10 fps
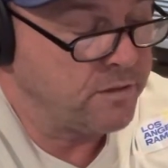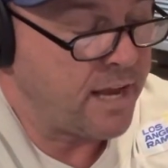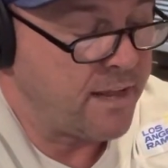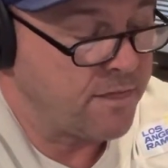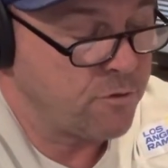
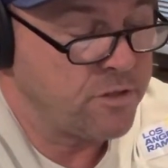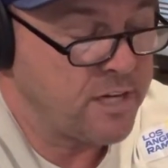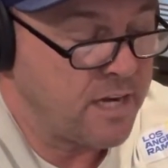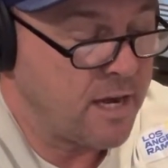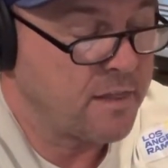a
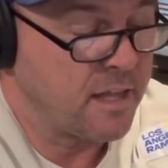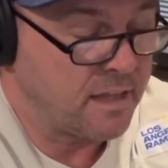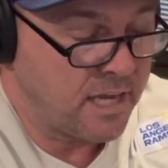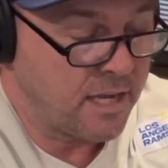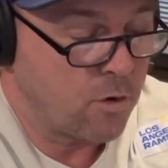13-0
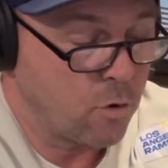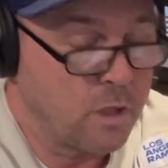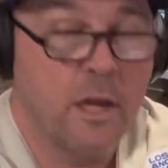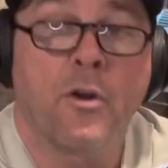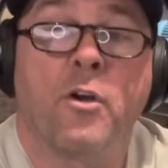lead
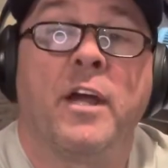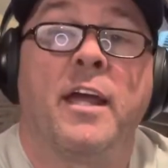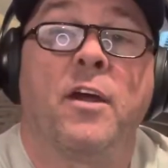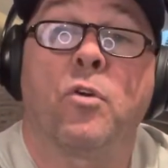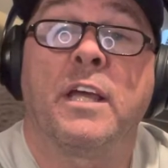earlier,
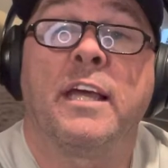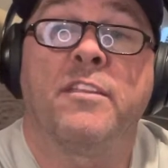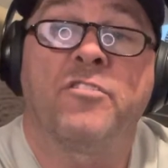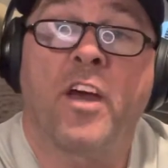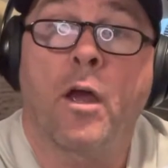early in the
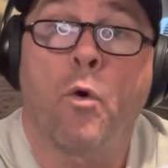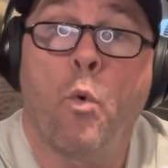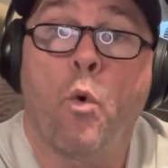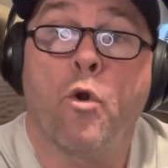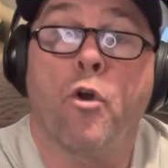second
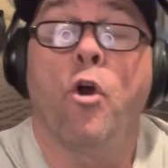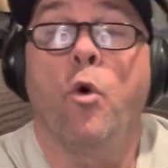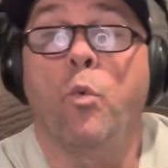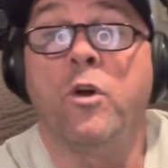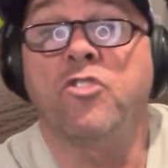quarter,
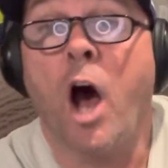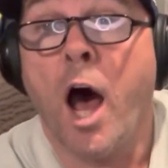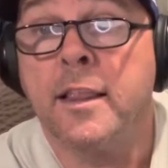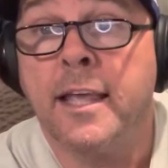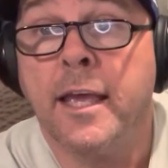which
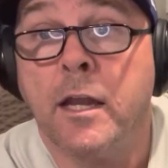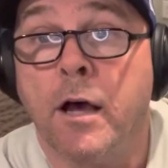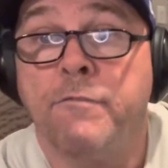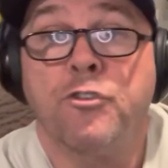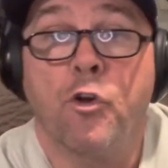oddly
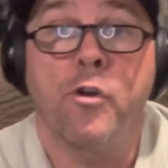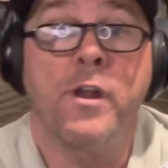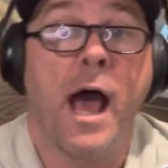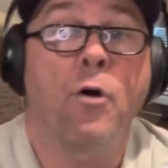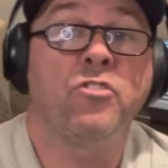enough turned
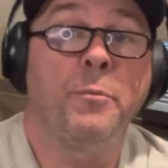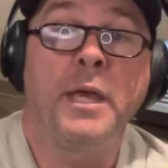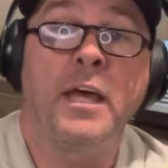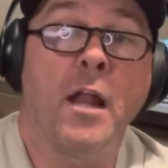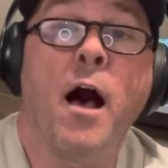out to
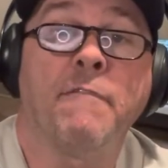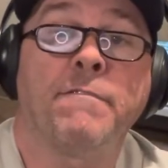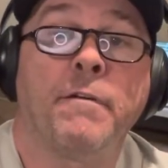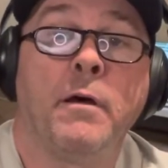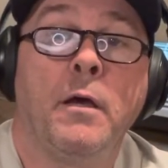be enough
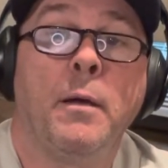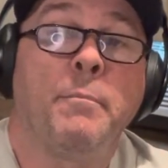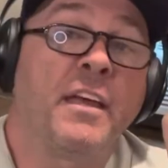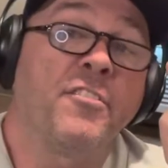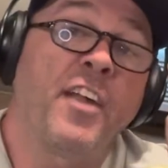
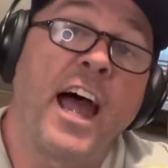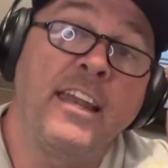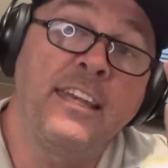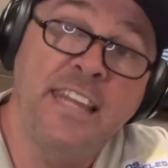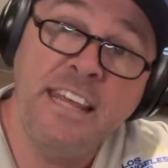because
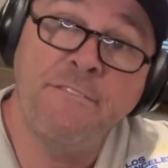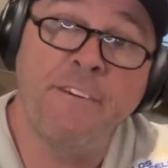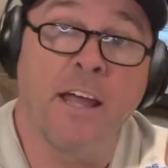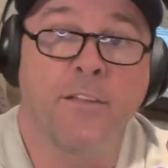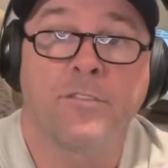that
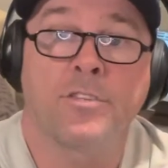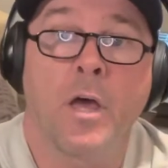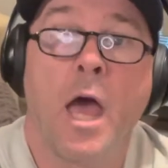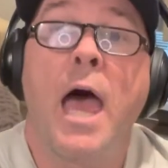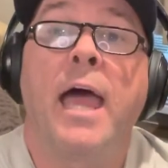defense
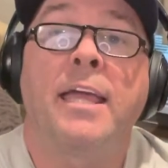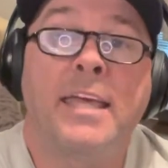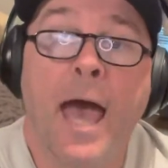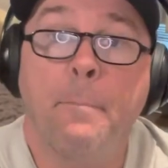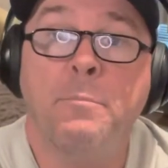
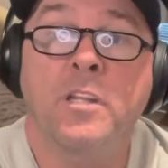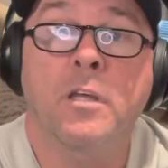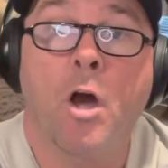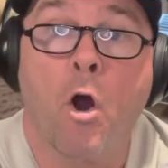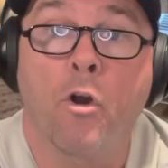kept the
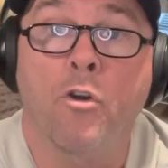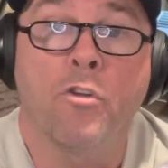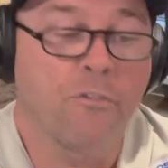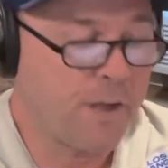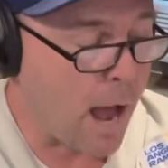
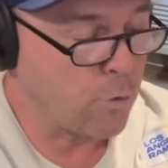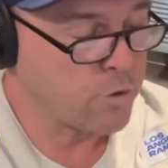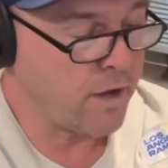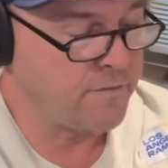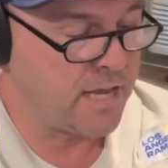Cardinals out
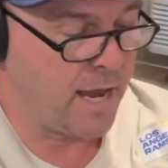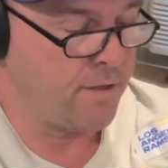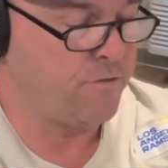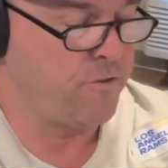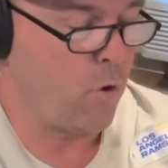of the
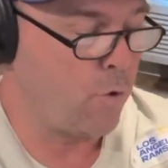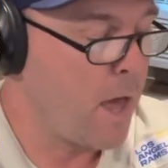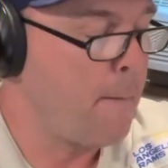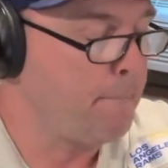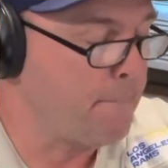end zone.
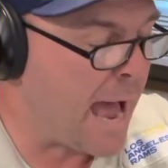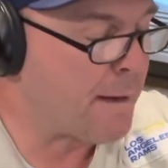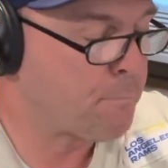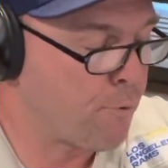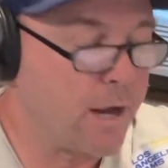
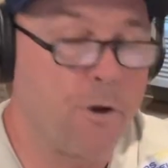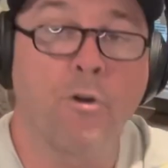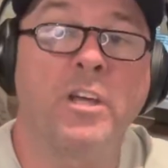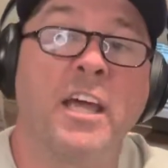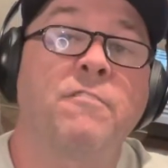Matt Prater
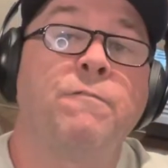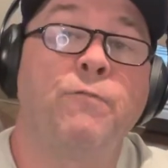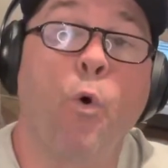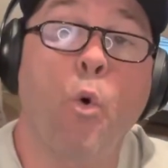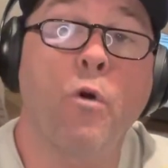kicked
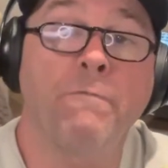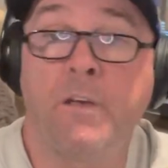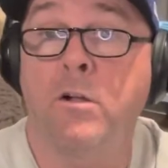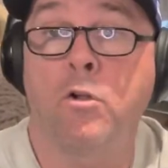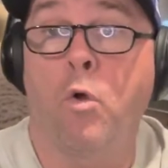four
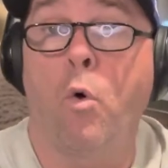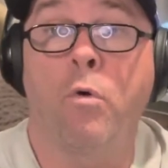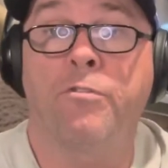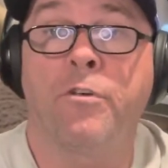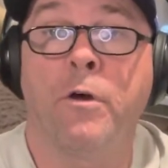field
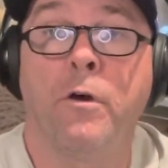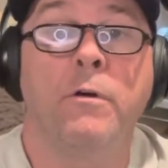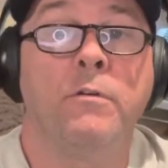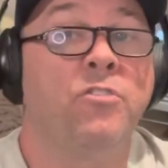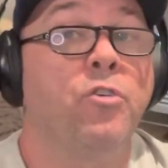goals
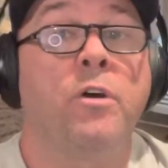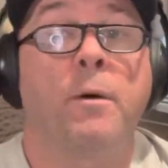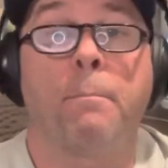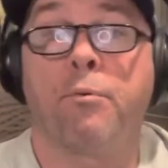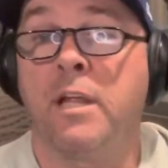to
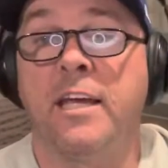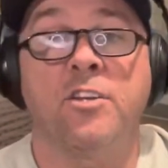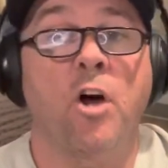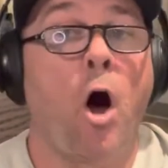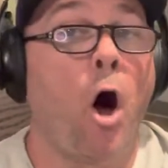complete
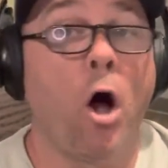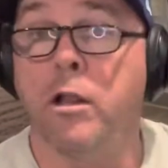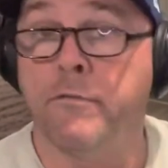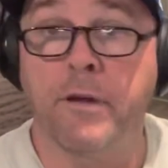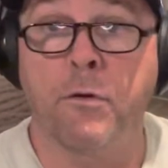all
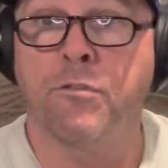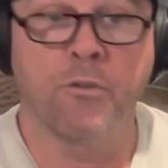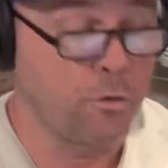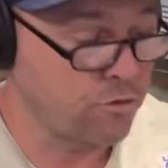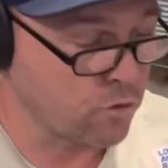of Arizona's